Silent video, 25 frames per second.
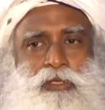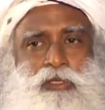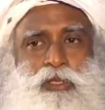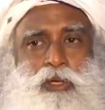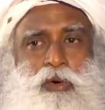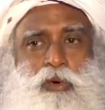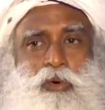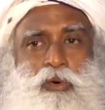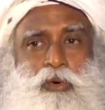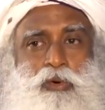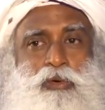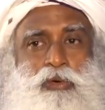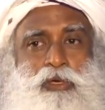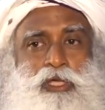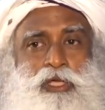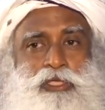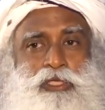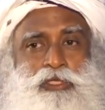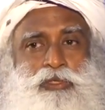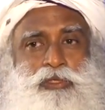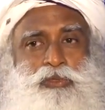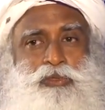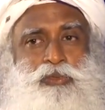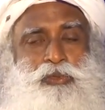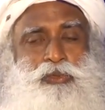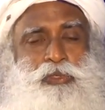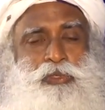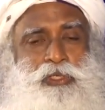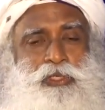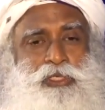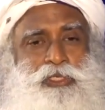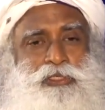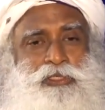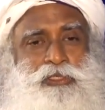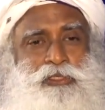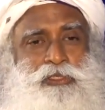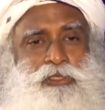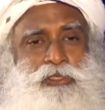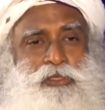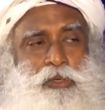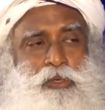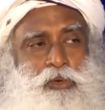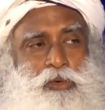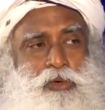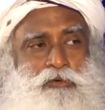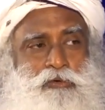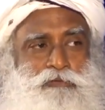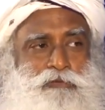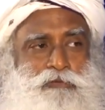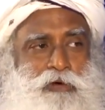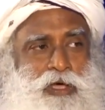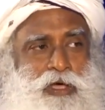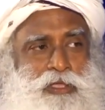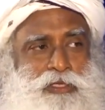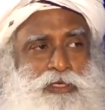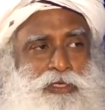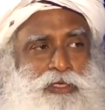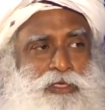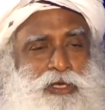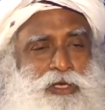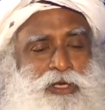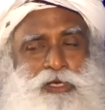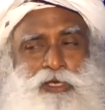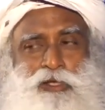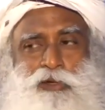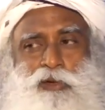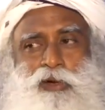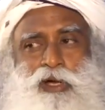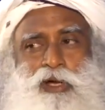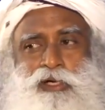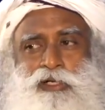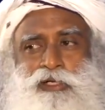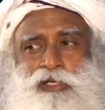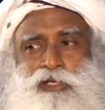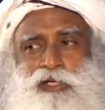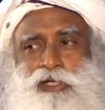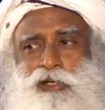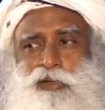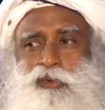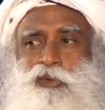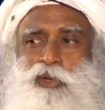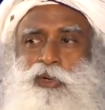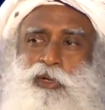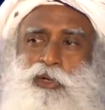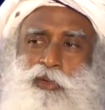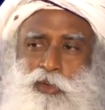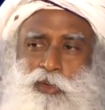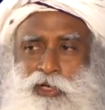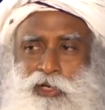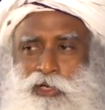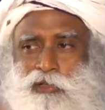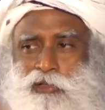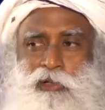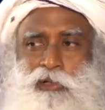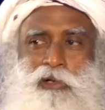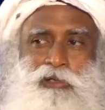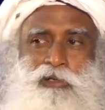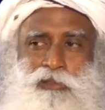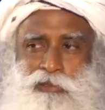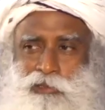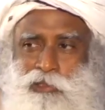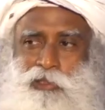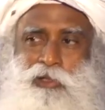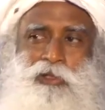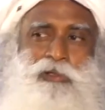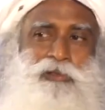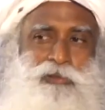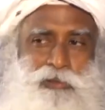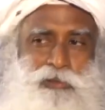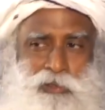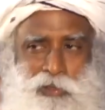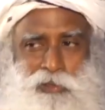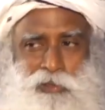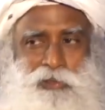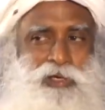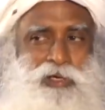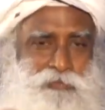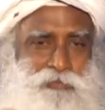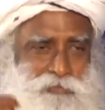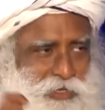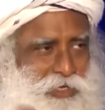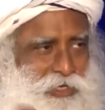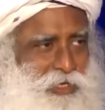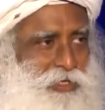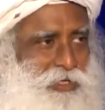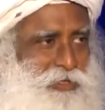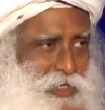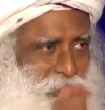the only school is your father and your uncle who are doing tonk, tonk, tonk every day.